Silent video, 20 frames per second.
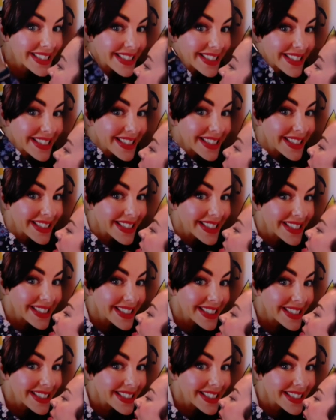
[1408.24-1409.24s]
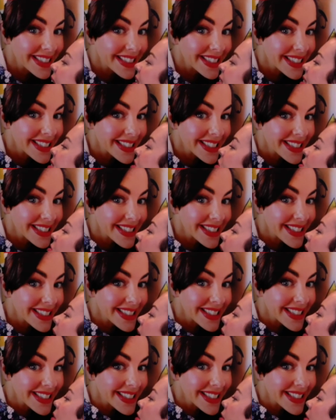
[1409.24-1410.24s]
If you wanted to do a nasty dragon,
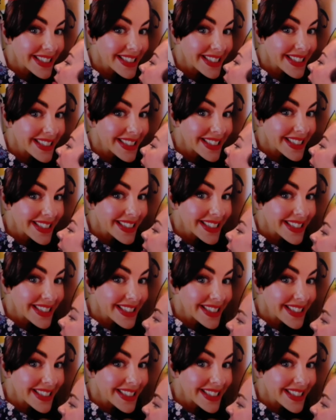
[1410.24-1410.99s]
rawr, it's